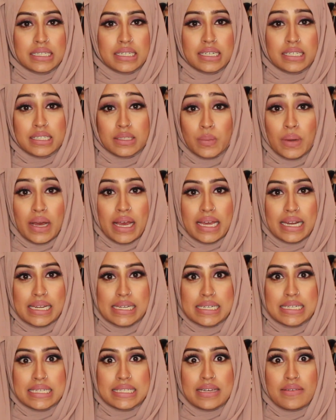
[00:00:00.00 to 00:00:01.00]
and I swear
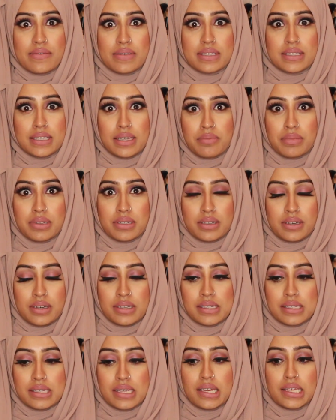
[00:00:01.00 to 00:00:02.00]
Clintons have the same
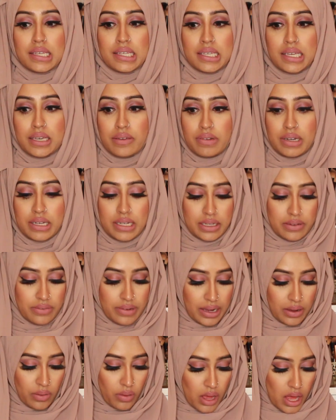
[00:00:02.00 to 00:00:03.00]
designs year in year
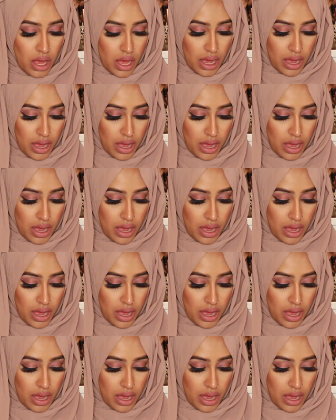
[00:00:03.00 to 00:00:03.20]
out.